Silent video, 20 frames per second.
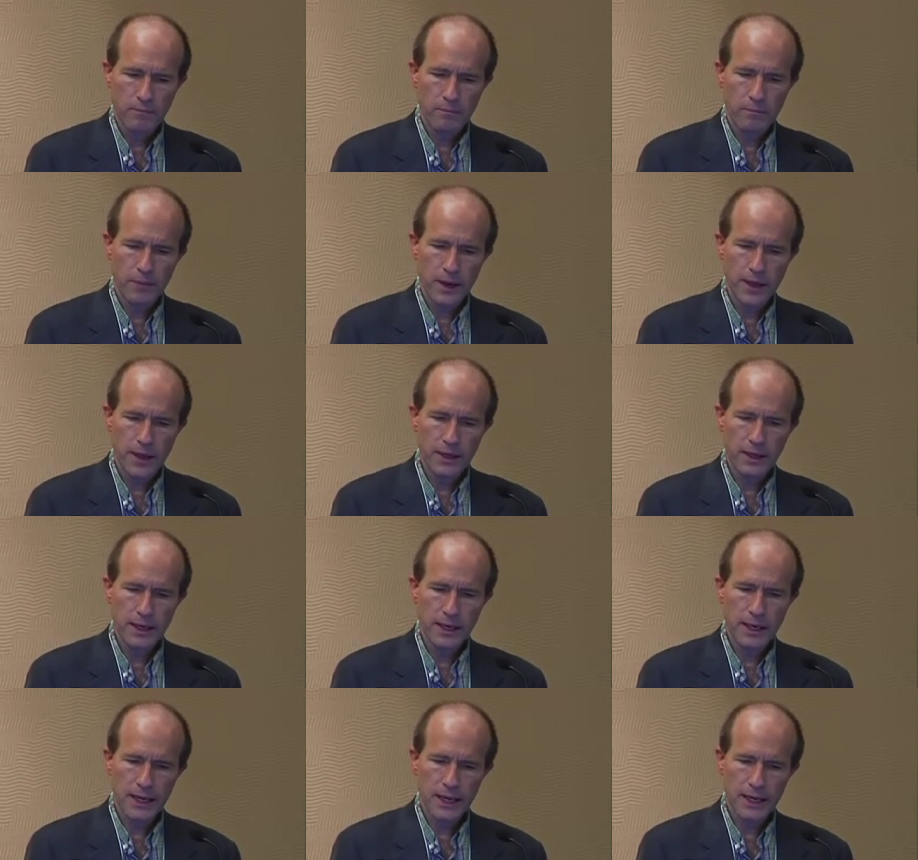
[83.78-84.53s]
by the
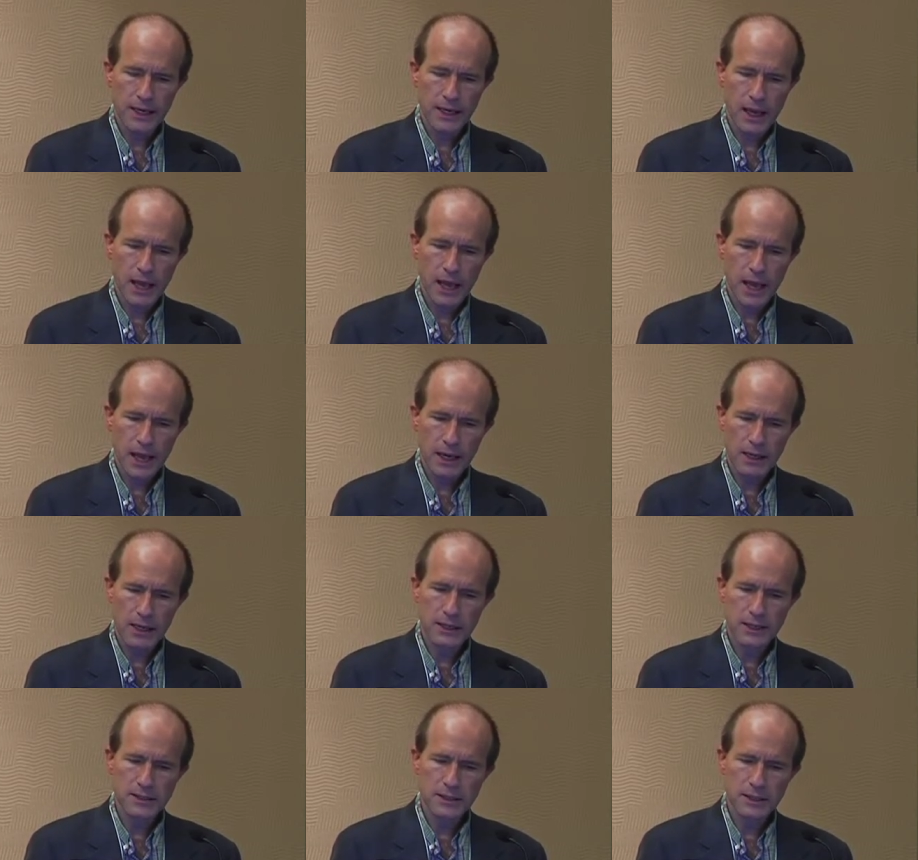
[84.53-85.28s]
late
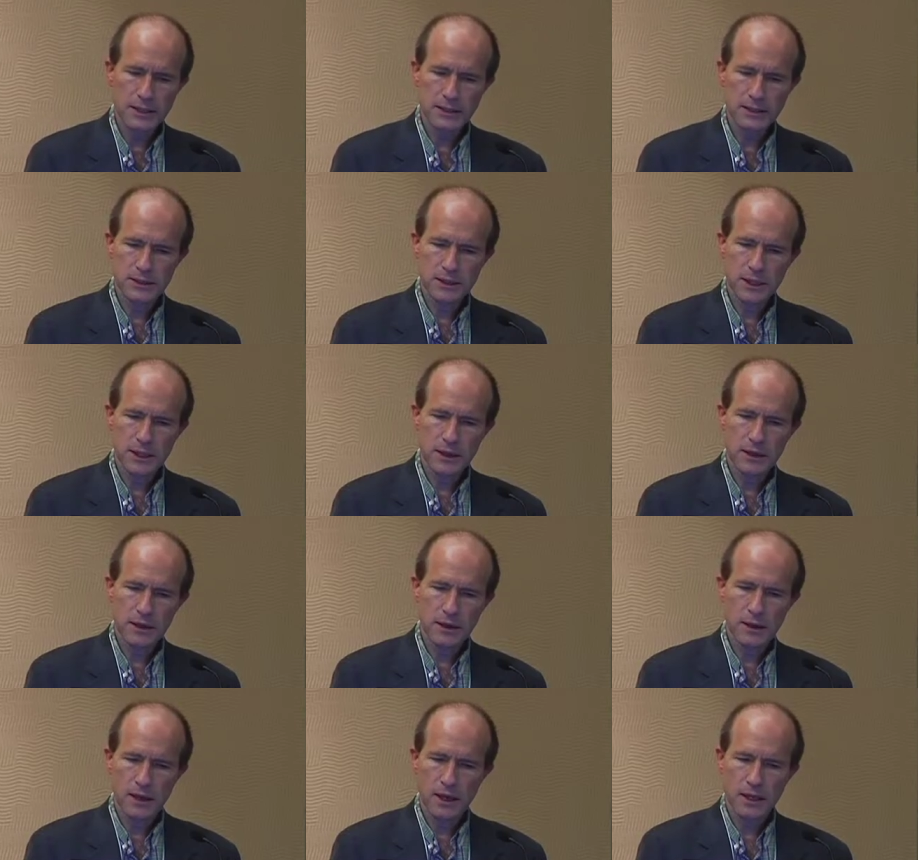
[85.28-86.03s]
adolescence,
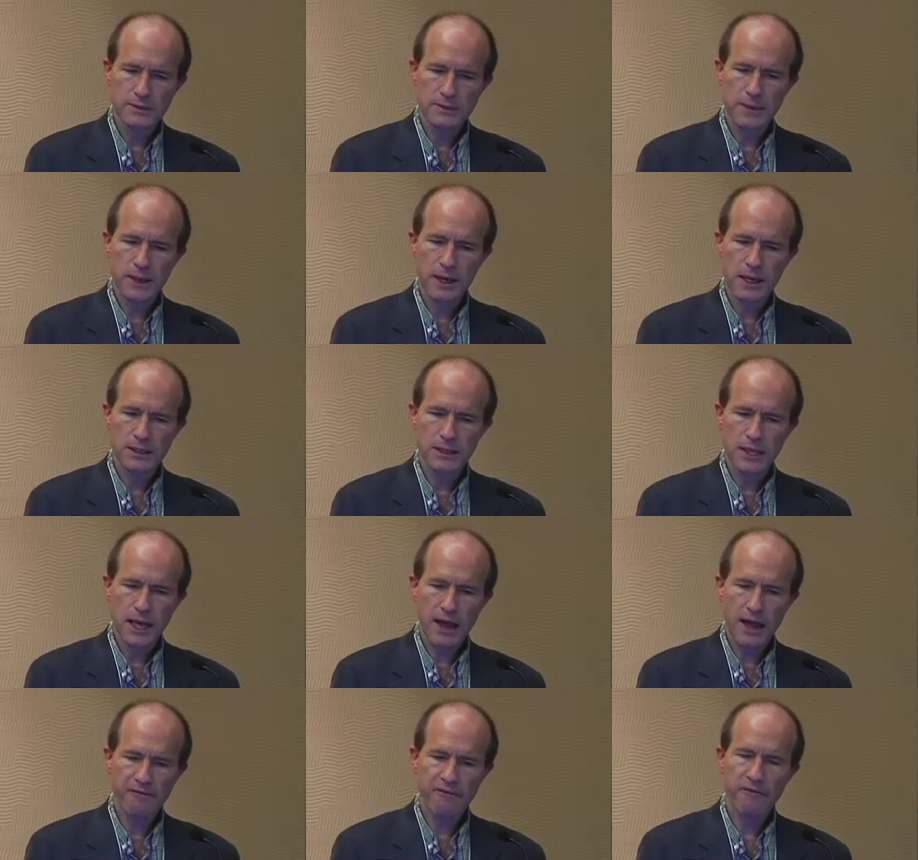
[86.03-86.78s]
as many as
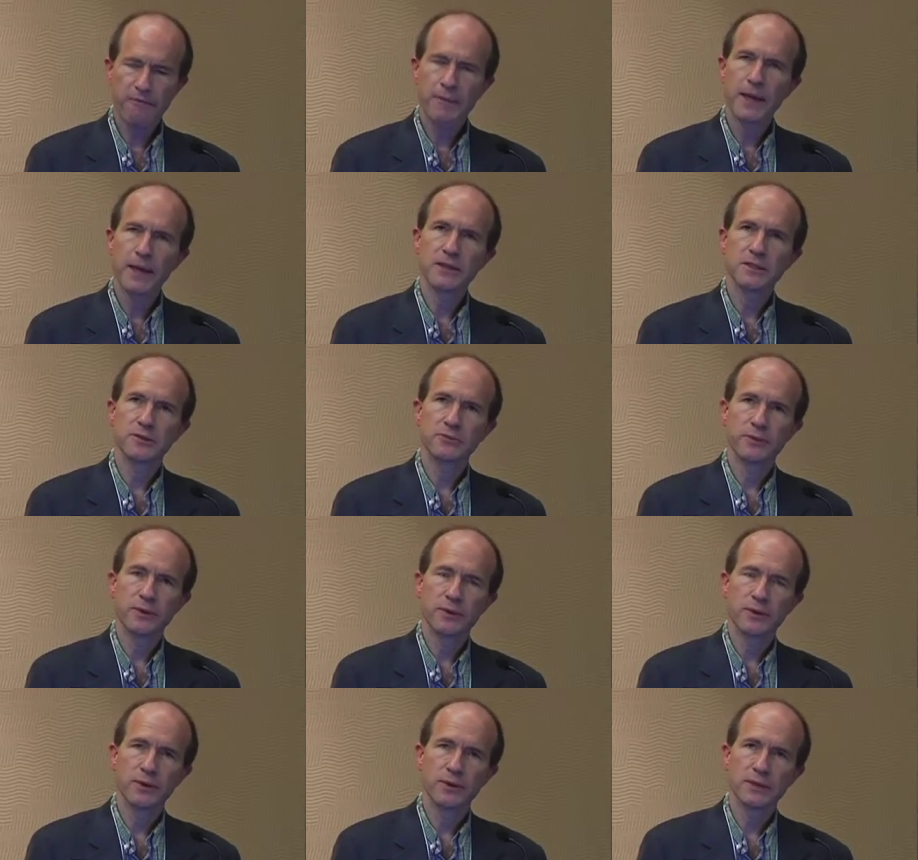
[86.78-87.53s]
half of patients
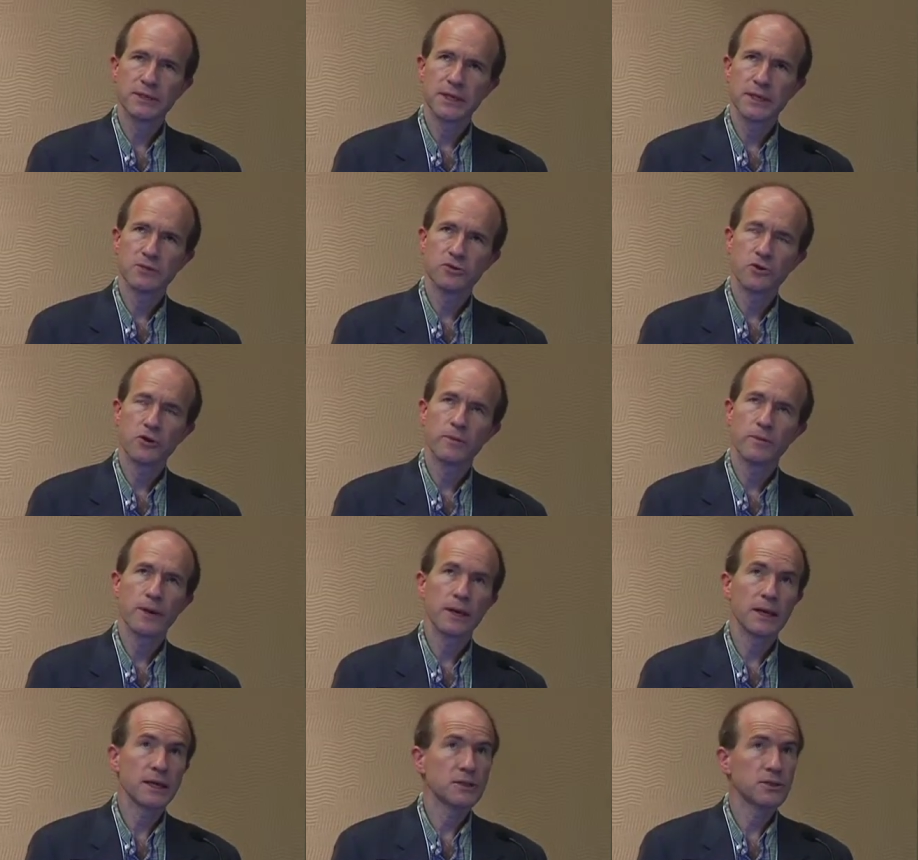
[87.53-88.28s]
with Loeys-Dietz syndrome,
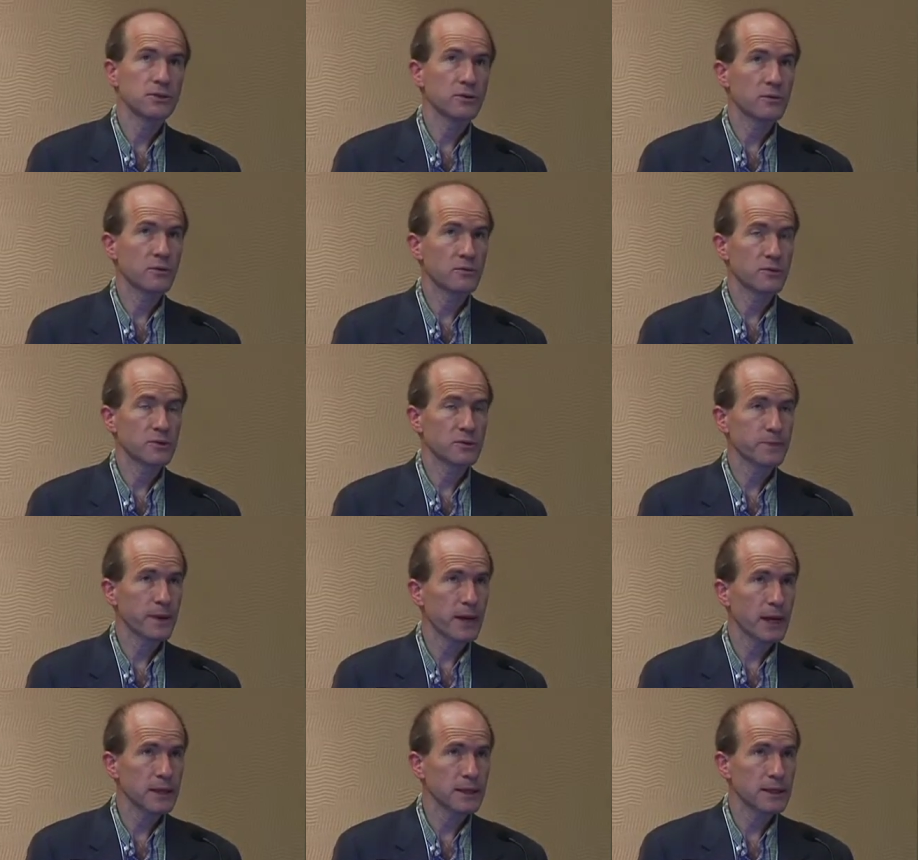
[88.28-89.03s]
at least to the
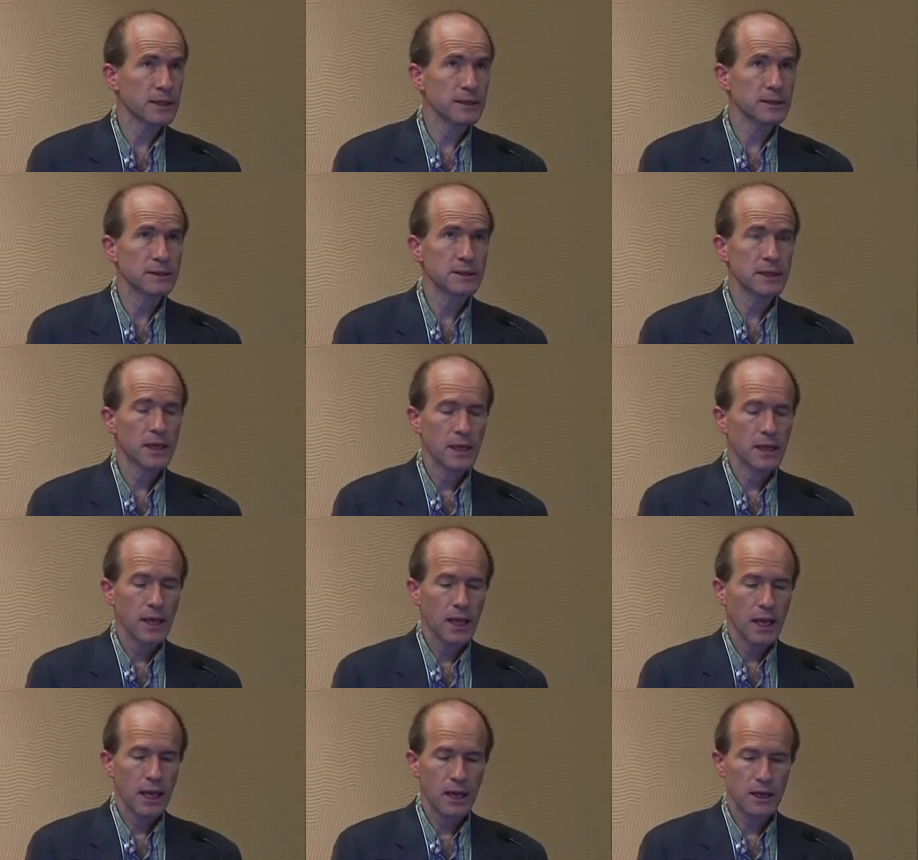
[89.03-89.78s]
respondents,
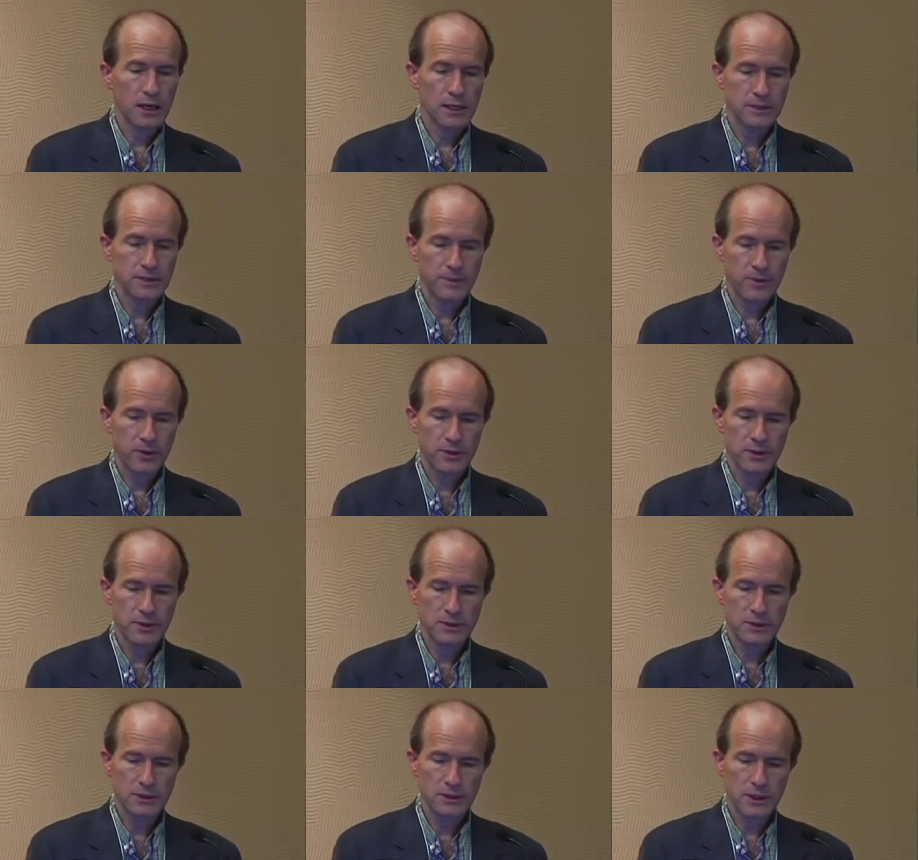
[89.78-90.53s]
had
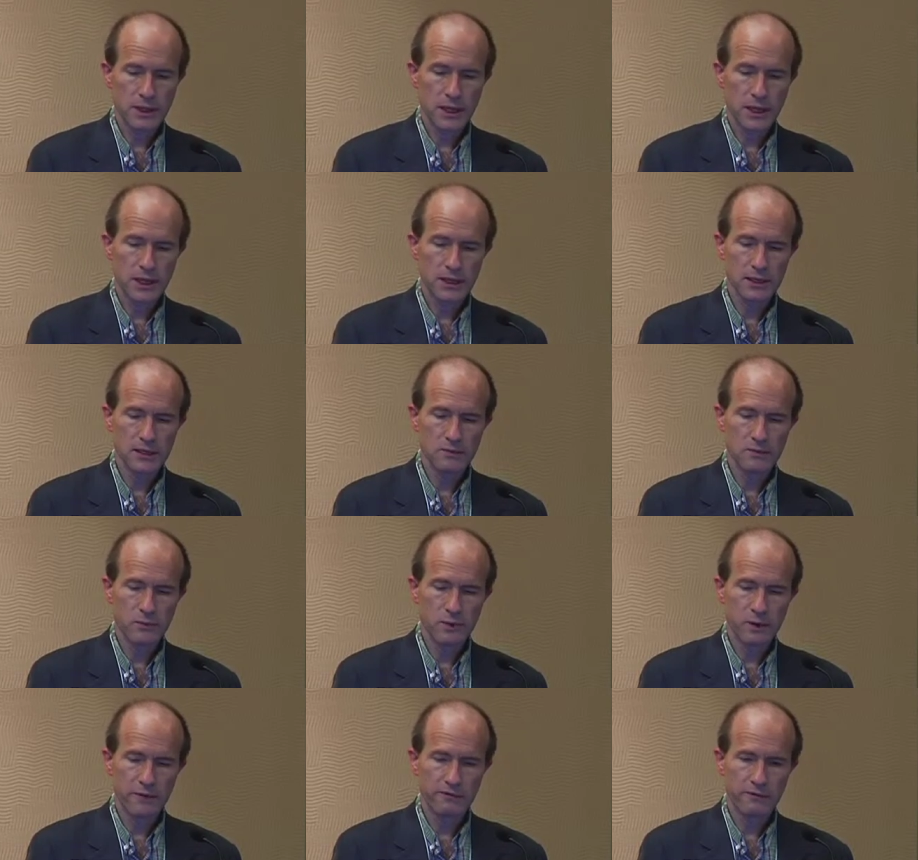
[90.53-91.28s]
experienced at least
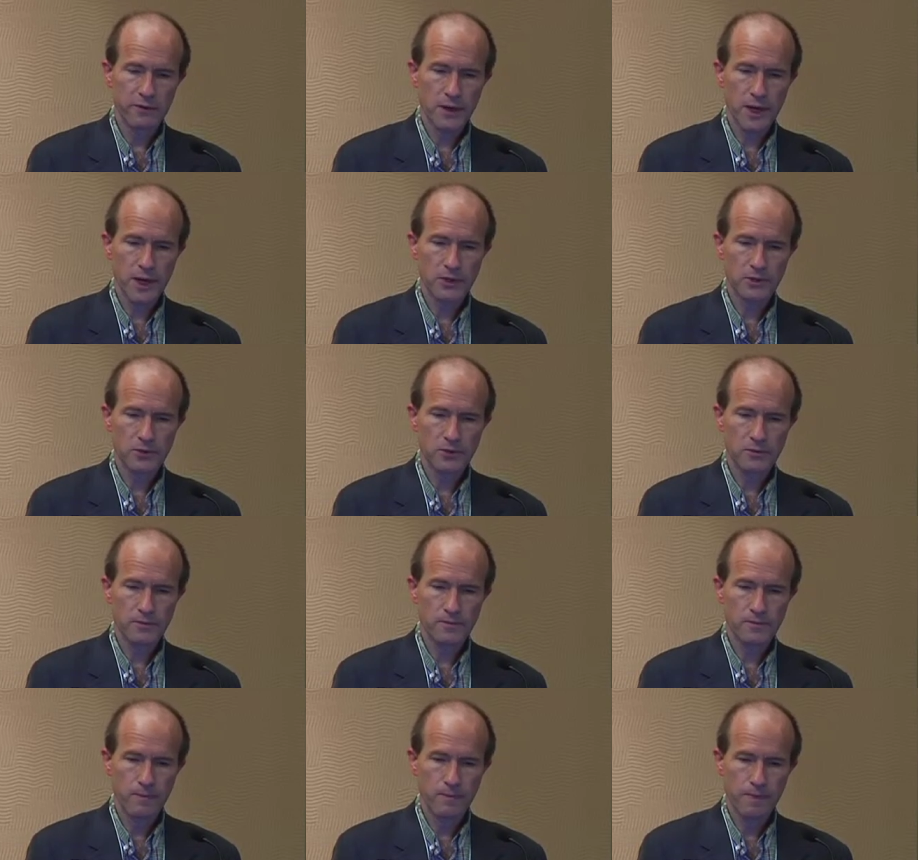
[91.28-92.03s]
one fracture.